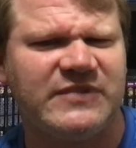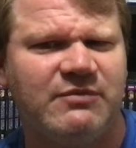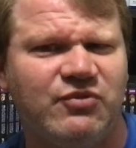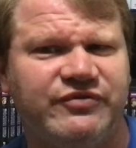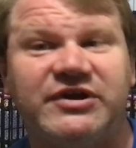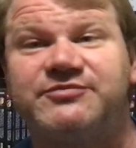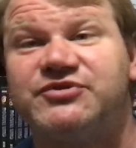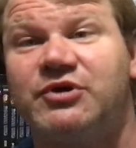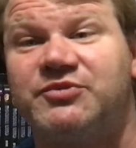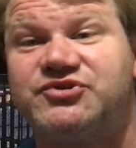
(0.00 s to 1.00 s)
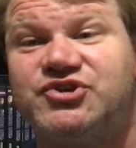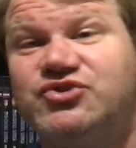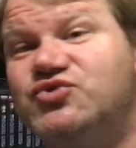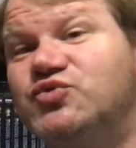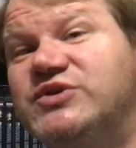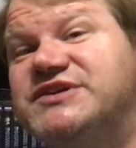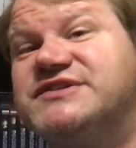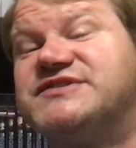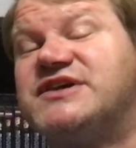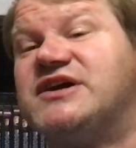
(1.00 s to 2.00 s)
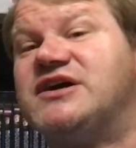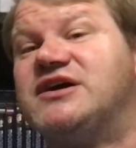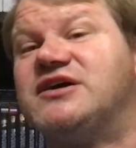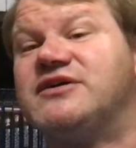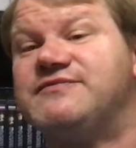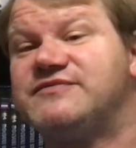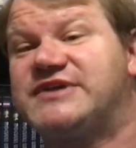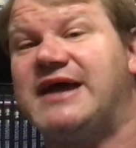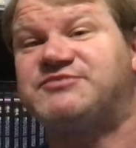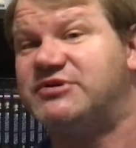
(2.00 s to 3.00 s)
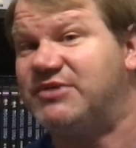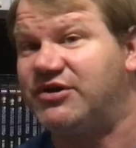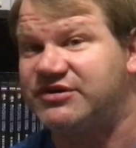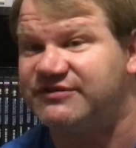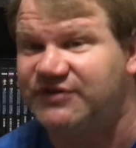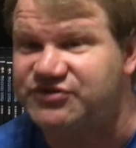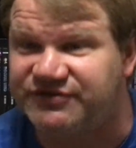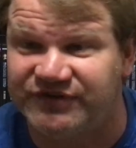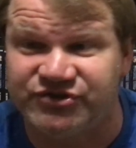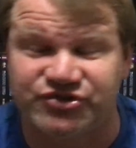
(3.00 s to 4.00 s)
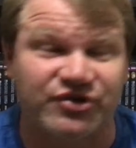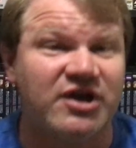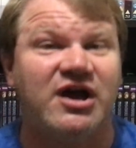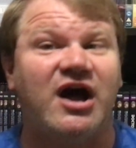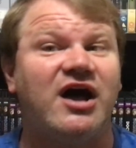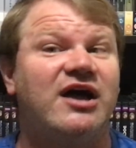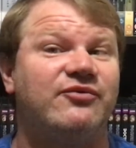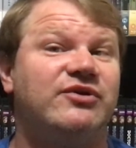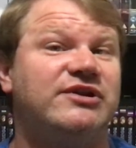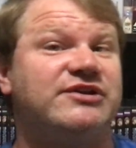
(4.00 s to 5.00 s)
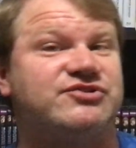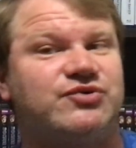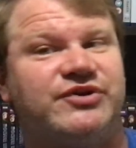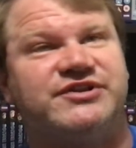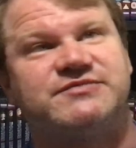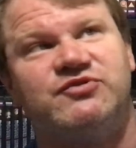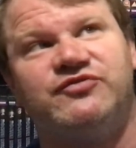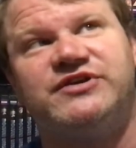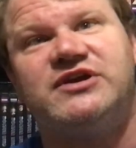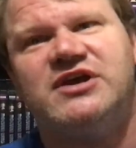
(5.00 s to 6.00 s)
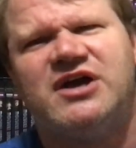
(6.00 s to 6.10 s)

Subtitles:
Moving up to number 2 is Captain America, the First Avenger. I really enjoy this movie.